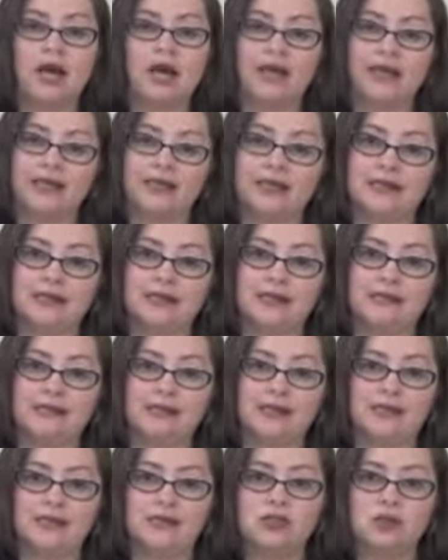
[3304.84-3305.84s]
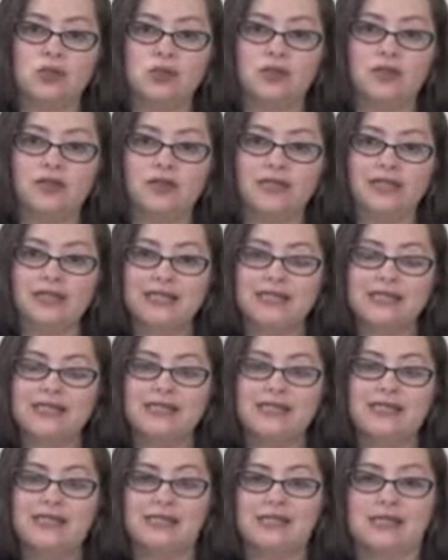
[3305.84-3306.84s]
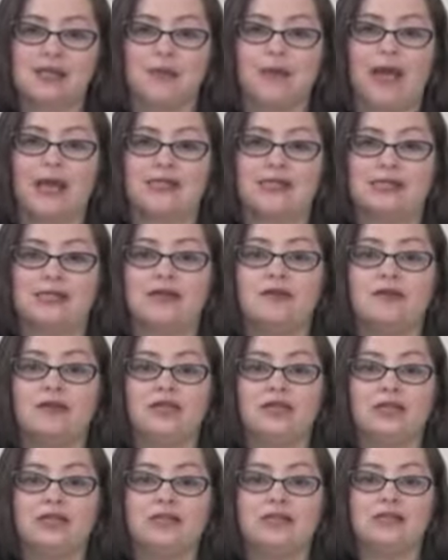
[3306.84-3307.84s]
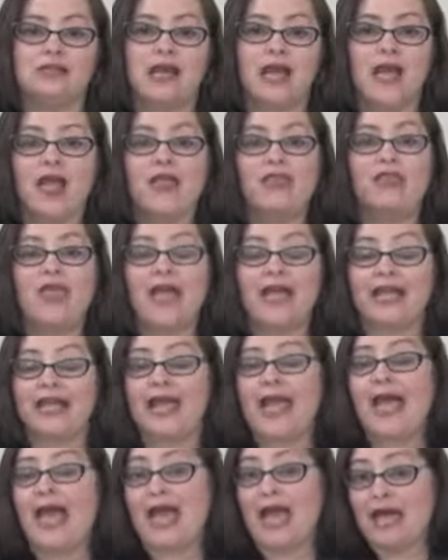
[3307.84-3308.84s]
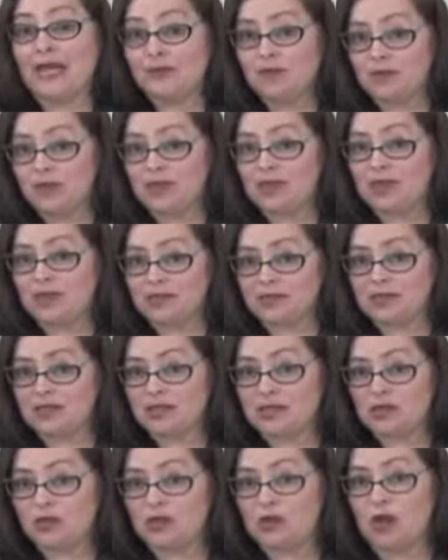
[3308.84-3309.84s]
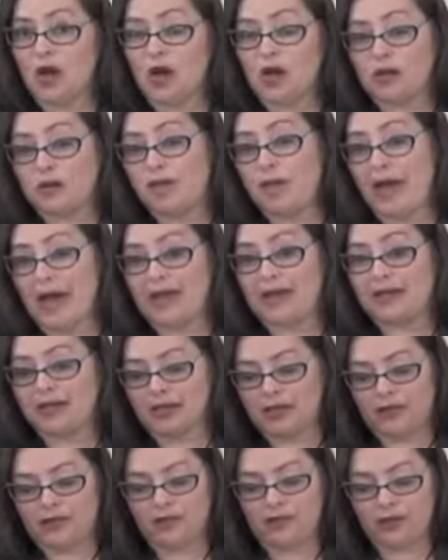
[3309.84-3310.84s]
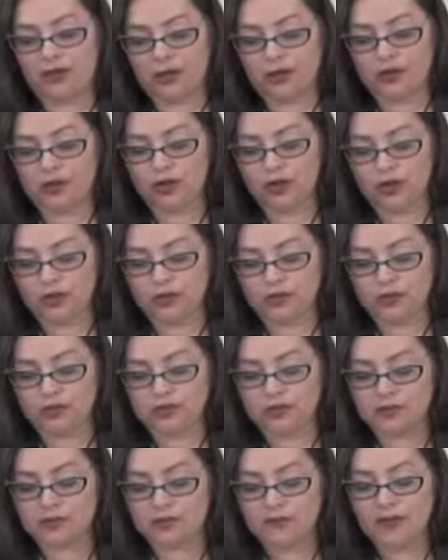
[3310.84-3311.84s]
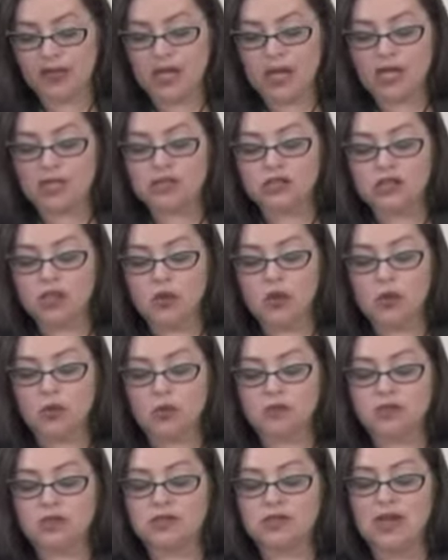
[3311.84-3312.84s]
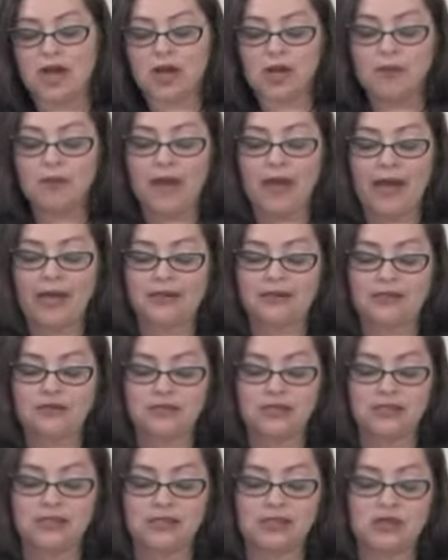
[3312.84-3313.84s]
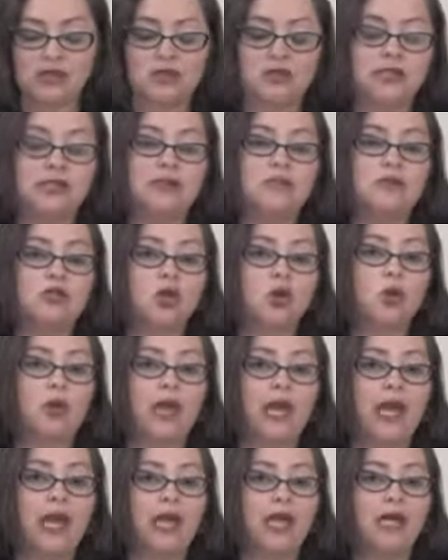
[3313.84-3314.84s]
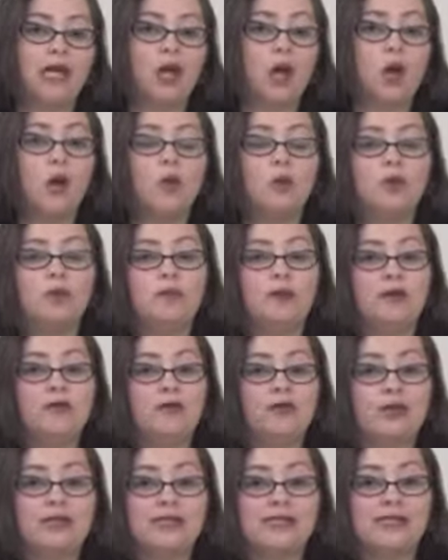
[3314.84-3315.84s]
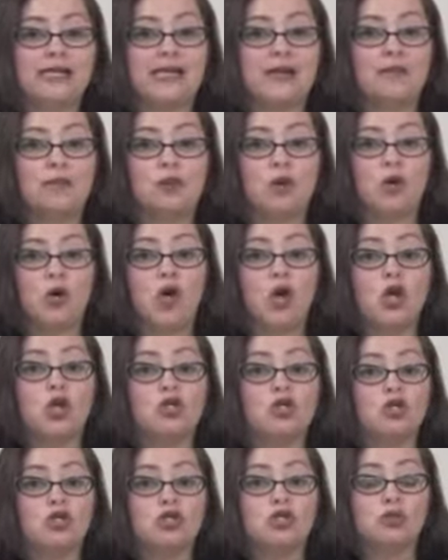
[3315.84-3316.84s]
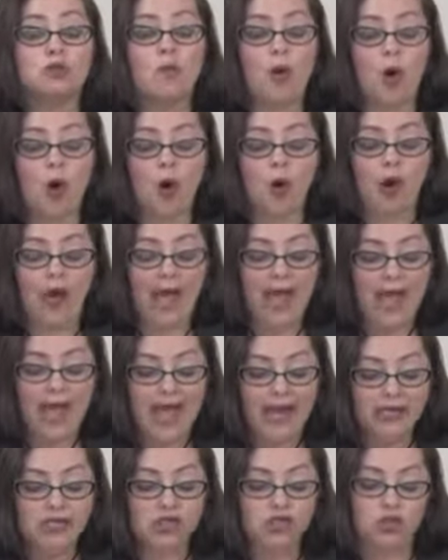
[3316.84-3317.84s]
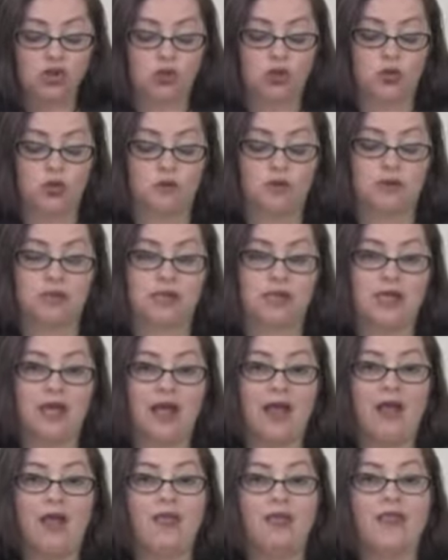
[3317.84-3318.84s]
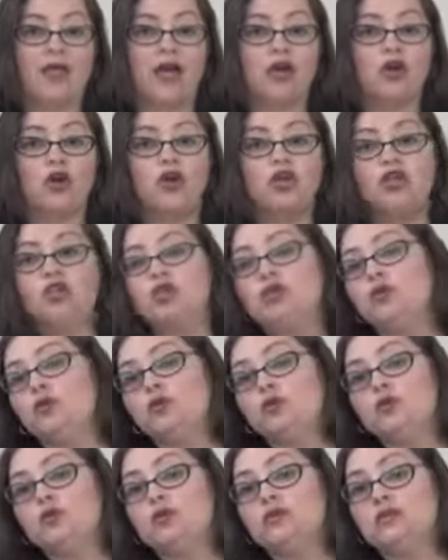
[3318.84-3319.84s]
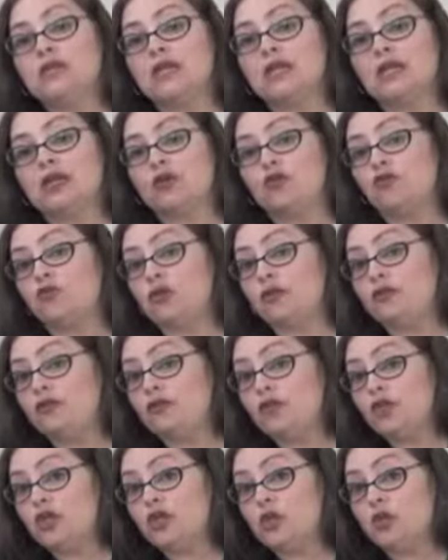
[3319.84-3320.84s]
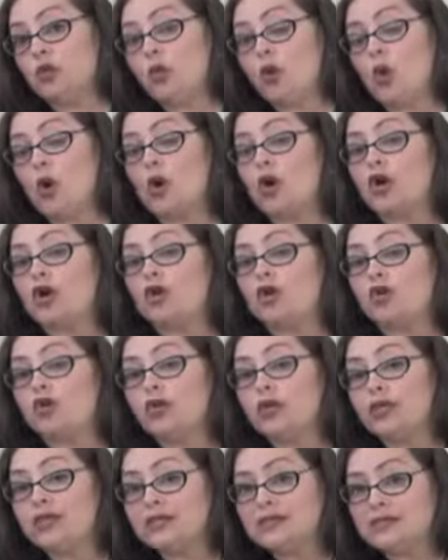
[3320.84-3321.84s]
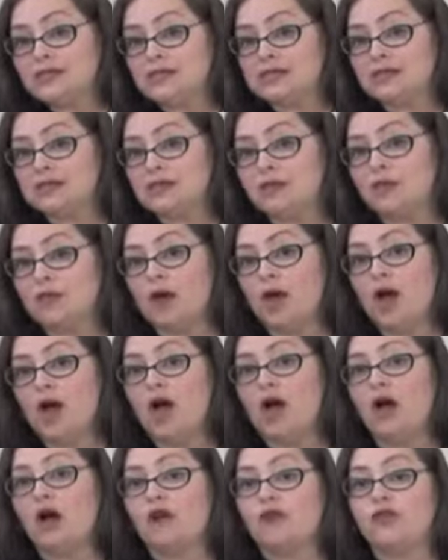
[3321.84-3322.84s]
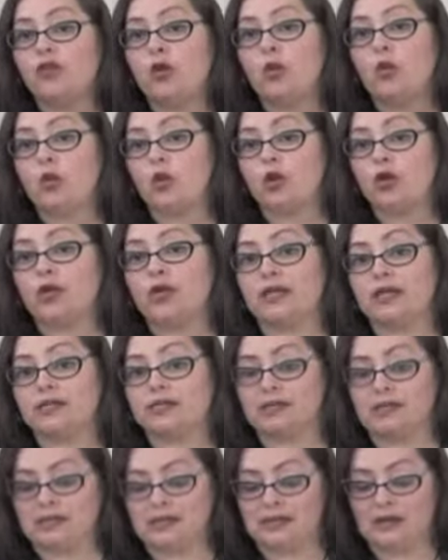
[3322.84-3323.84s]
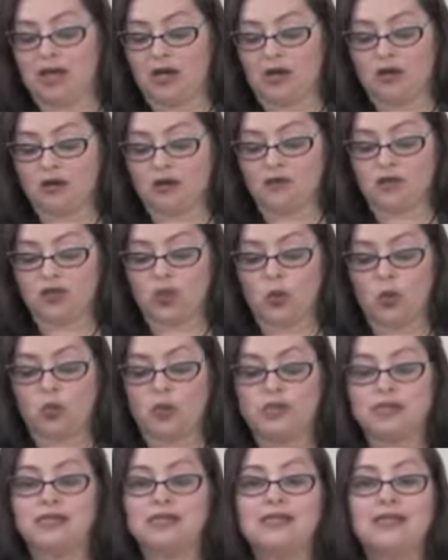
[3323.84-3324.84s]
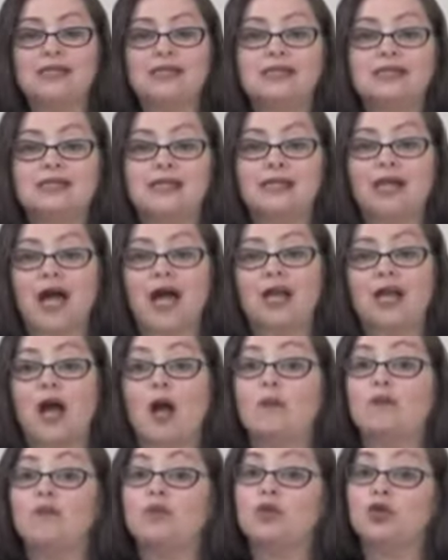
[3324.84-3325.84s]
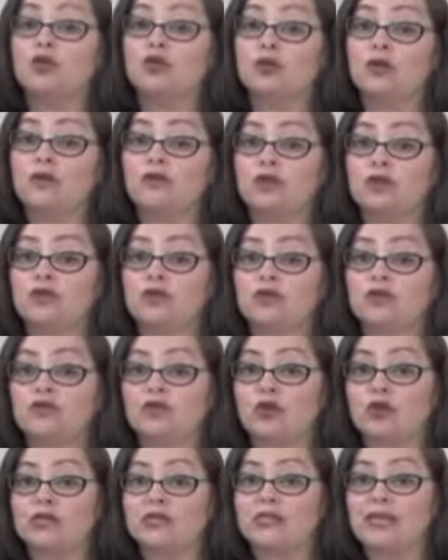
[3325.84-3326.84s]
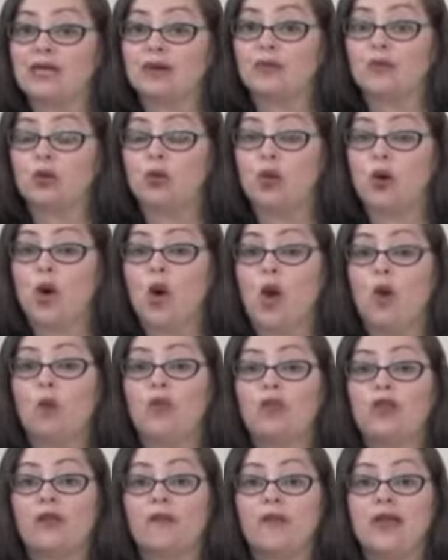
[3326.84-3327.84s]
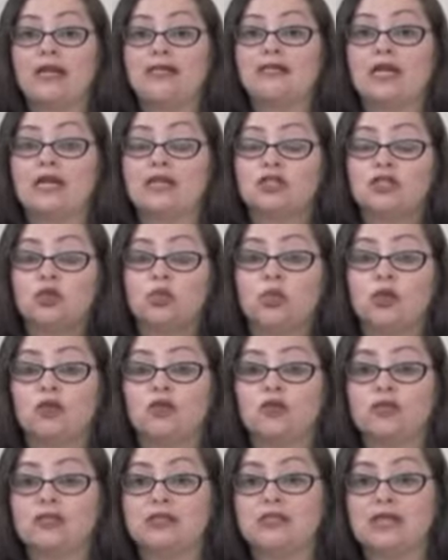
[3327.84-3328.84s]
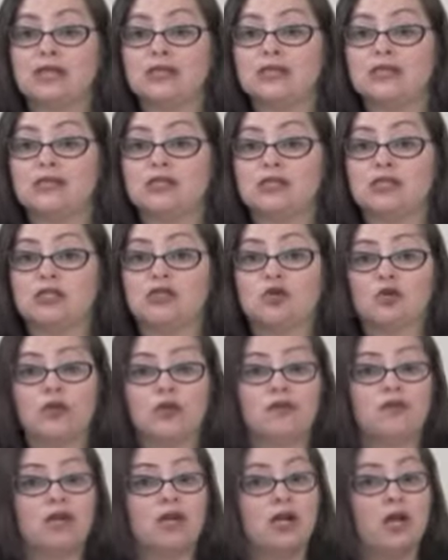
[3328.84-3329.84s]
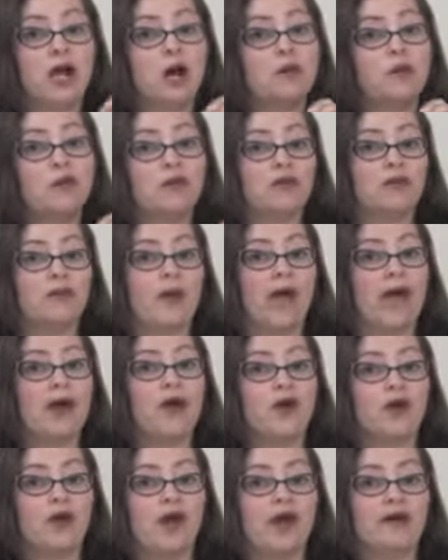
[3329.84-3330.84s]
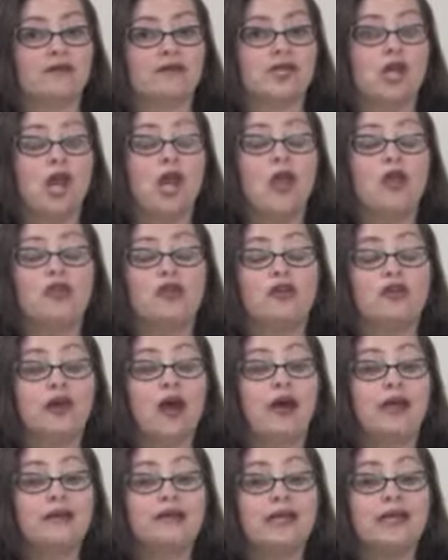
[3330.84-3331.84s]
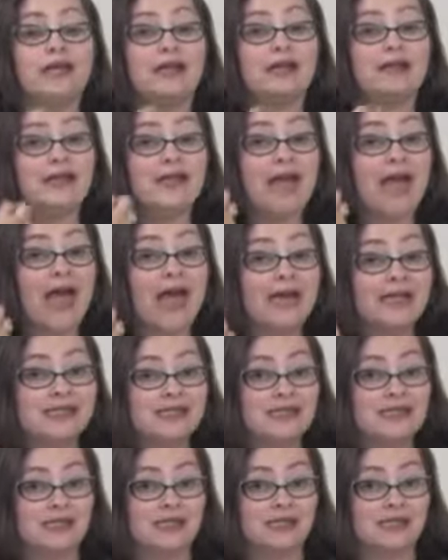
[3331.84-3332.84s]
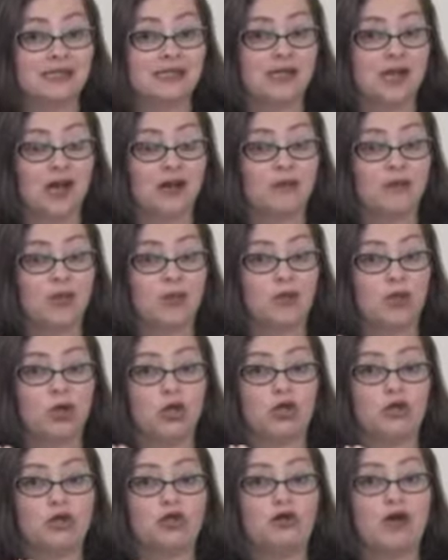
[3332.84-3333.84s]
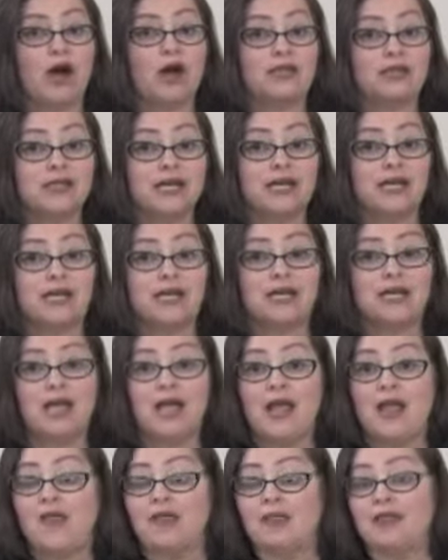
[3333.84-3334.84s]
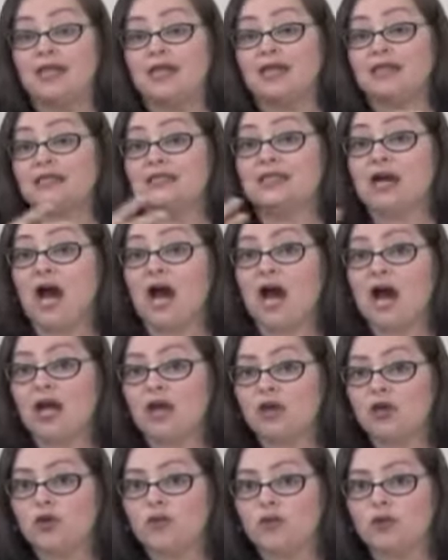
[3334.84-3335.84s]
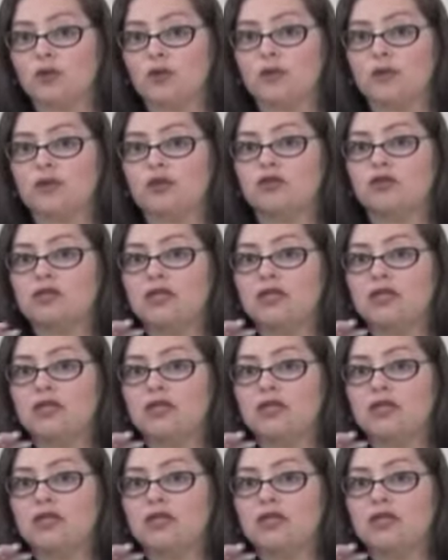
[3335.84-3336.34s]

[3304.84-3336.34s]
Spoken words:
guidance in sort of listing some activities that can be considered automatically fair use. So some activities that are deemed okay would be, for example, small excerpts that are used in a review or criticism of the work itself. So we see this a lot on book reviews, for example, where they may take 2 or 3 sentences or even a couple of paragraphs. They're not taking the essence of the book, they're not taking the entire book, but they're